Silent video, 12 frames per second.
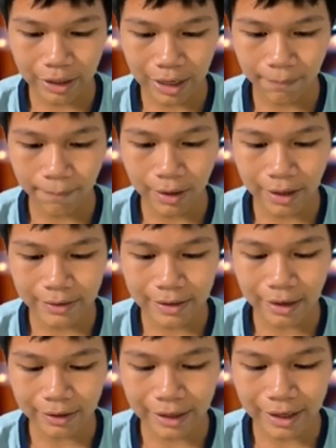can play
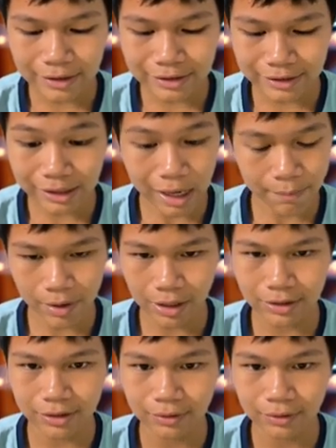the king's gambit,